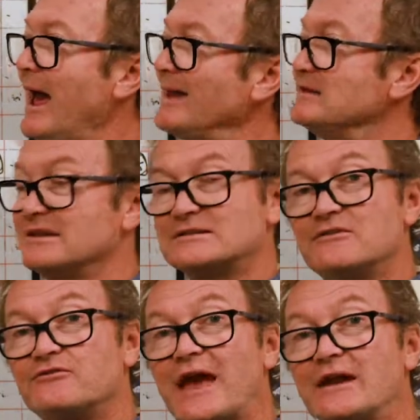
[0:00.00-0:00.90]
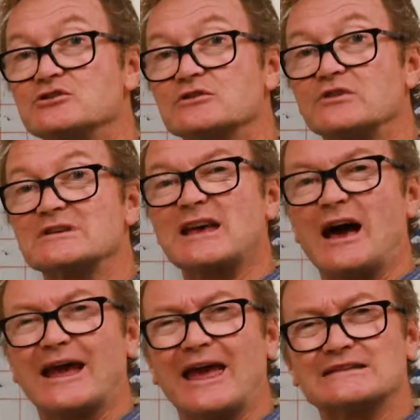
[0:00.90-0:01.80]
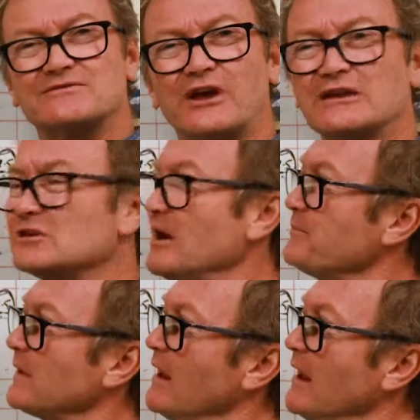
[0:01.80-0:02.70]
A disadvantage of this ARCAS vector